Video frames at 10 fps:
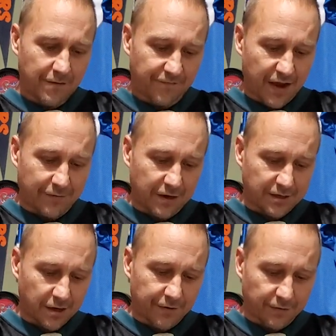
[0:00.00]

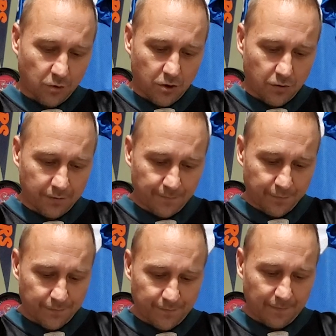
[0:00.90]
Favorites on the road.
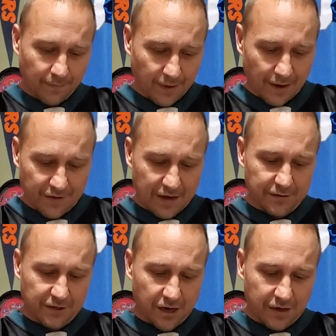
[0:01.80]
The
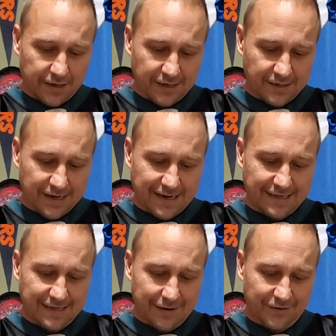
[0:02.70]
underdog is
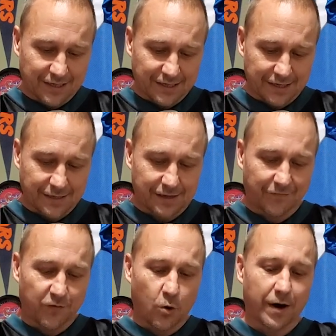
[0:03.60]

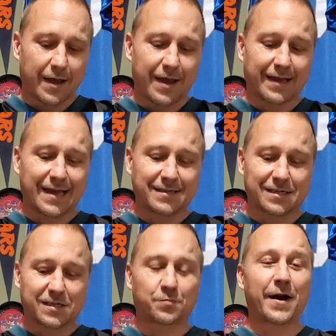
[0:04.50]
97-64 against
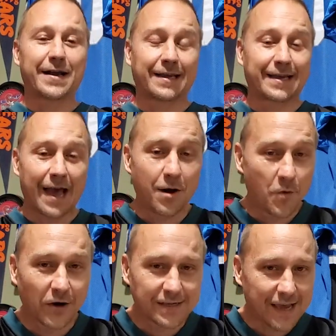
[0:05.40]
the spread in
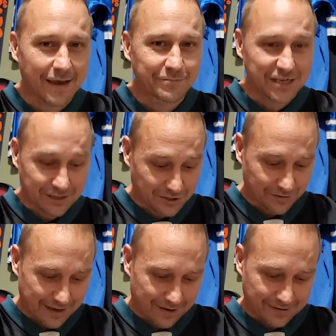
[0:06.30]
Cowboys games since
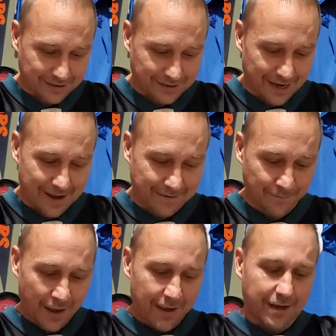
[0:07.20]
2010.
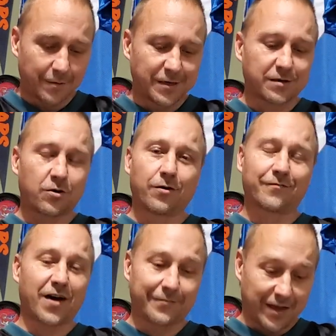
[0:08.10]
Cowboys are
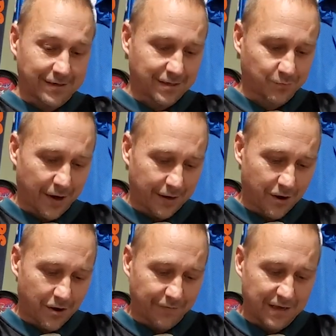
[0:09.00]
0-5 against the spread
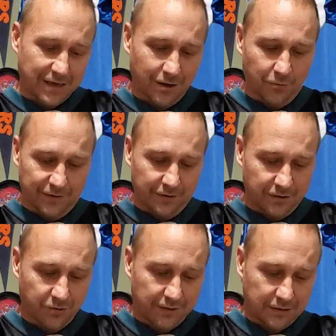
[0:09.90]
on the year with their
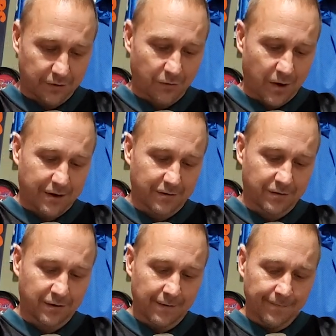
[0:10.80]
2-3
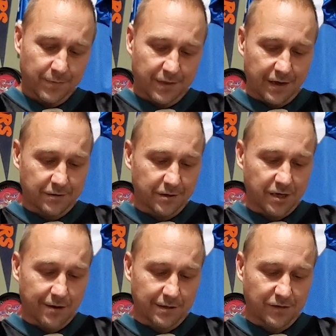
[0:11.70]
record. The
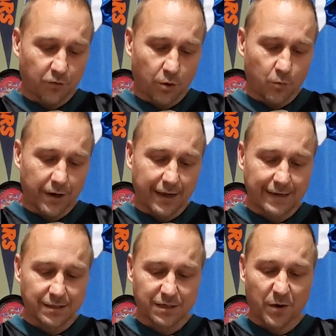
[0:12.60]
underdog is 4-1
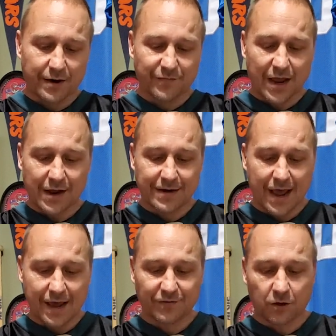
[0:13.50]
against the spread in the
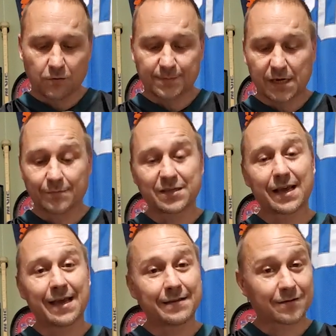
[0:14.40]
head-to-head. The home team is
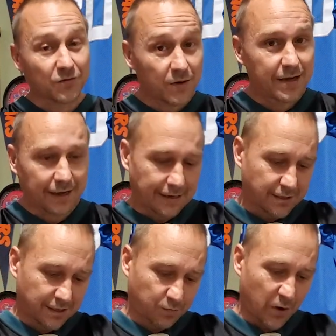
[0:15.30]
8-3
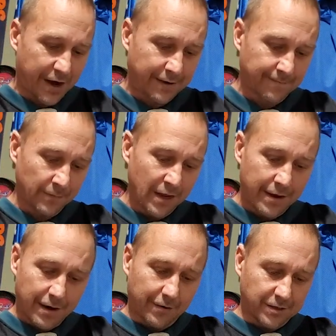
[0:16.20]
against the spread.
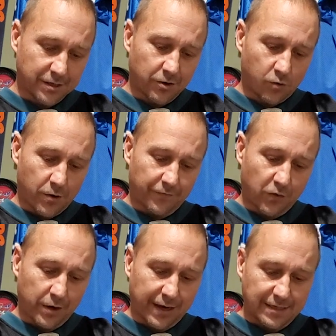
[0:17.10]
Arizona
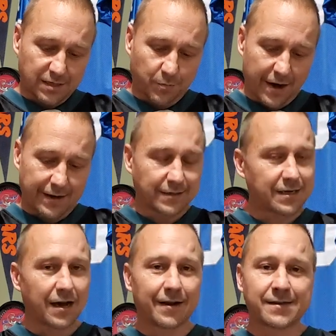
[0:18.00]
1-4 against the spread in
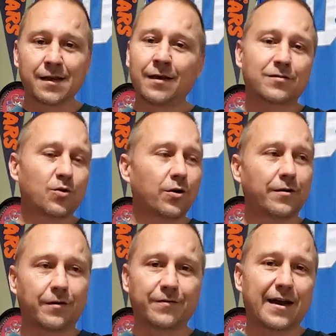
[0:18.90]
Dallas. Throw
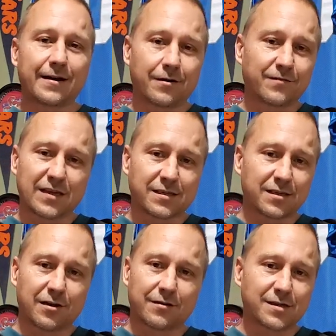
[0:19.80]
all that out this
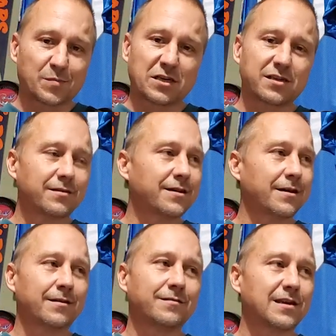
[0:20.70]
year, especially
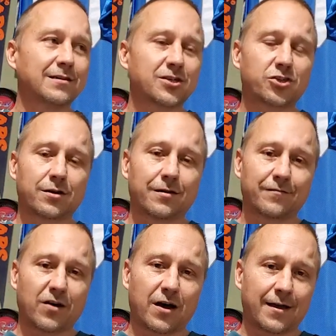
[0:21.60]
the addition of
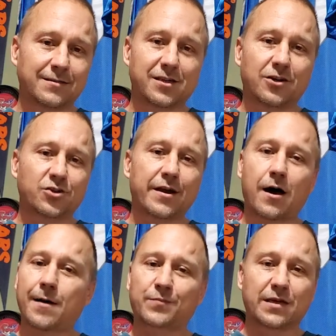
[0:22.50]
DeAndre
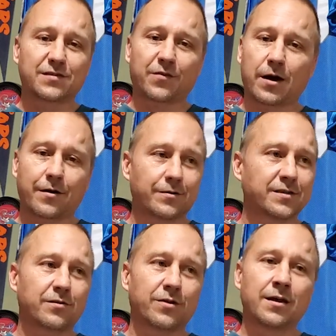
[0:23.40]
Hopkins for
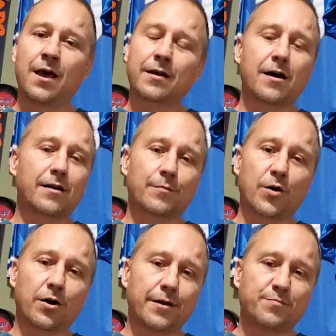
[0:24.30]
Arizona. Kyler
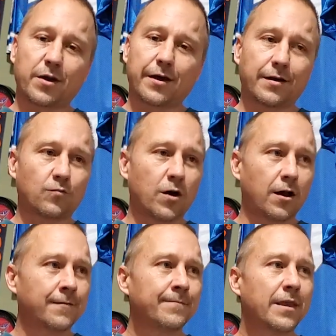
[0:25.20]
Murray playing
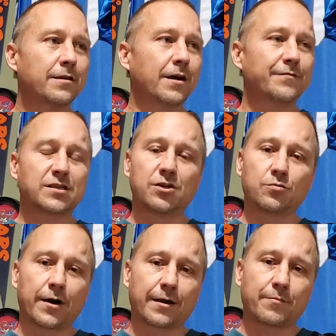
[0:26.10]
well. You got the two
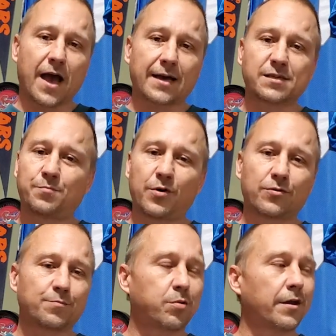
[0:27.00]
running backs
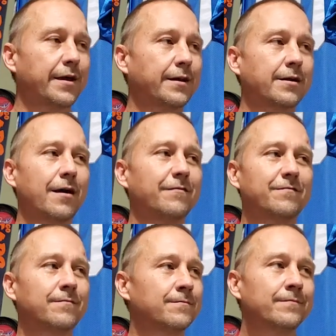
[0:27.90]
both playing
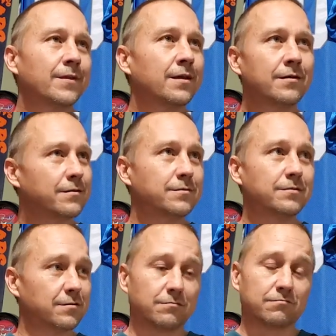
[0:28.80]

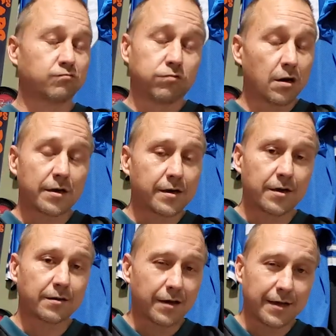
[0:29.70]
really
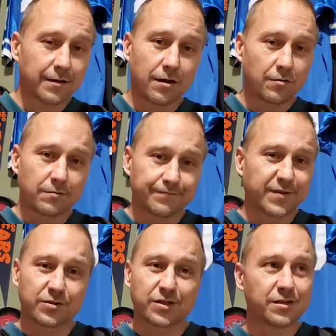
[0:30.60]
good. Like,
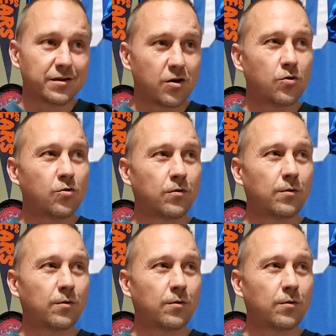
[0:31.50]
there's no